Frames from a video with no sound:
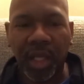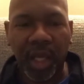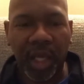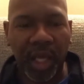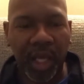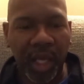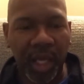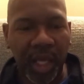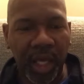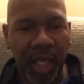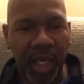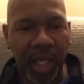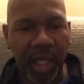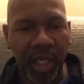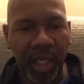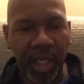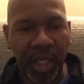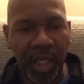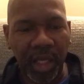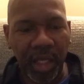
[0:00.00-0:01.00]

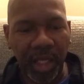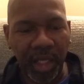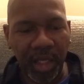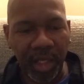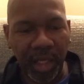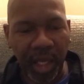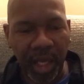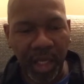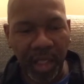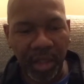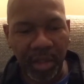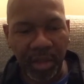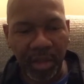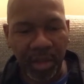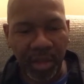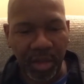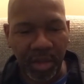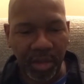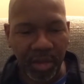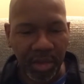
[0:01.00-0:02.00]
and I
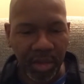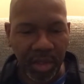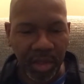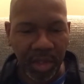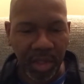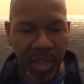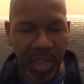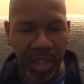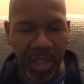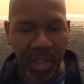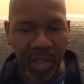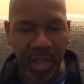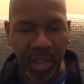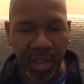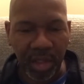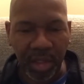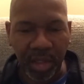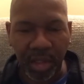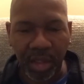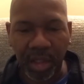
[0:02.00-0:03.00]
don't see it.
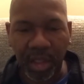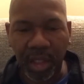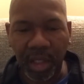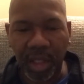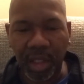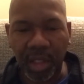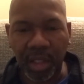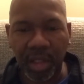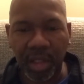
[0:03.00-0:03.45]
Huh.